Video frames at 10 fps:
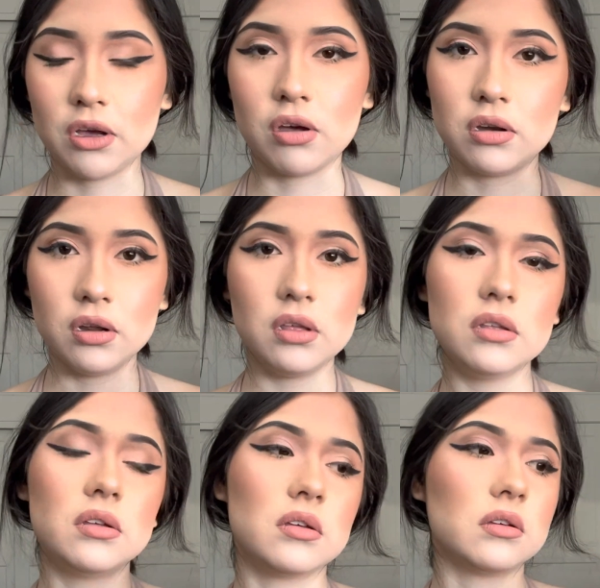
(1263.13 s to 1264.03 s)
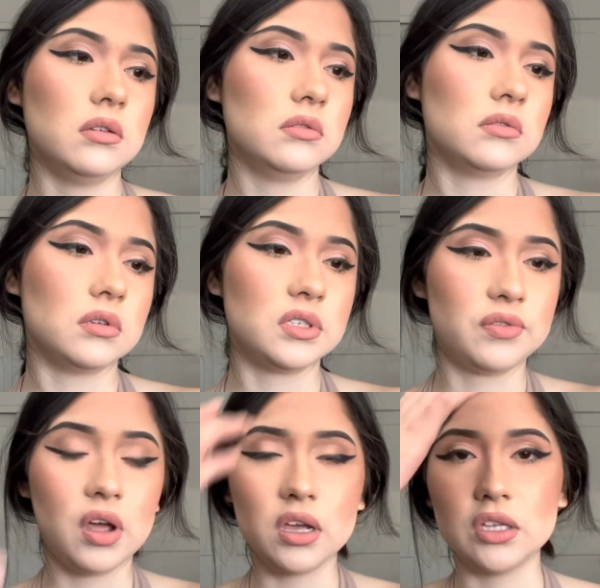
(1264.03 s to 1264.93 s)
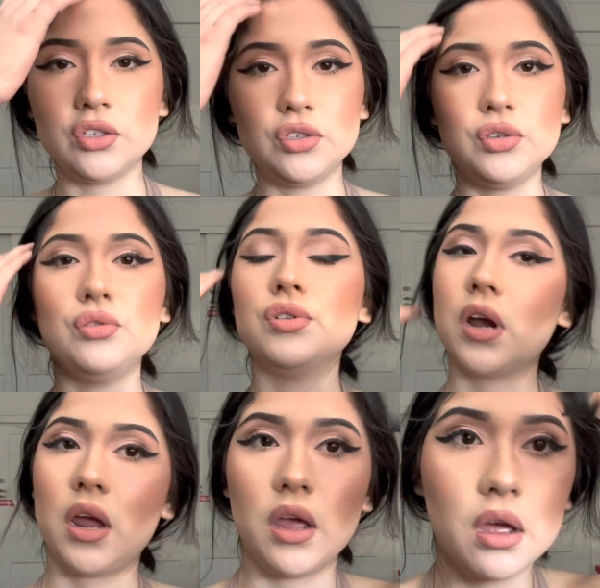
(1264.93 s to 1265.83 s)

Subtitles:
on, because if not, it gets too dry.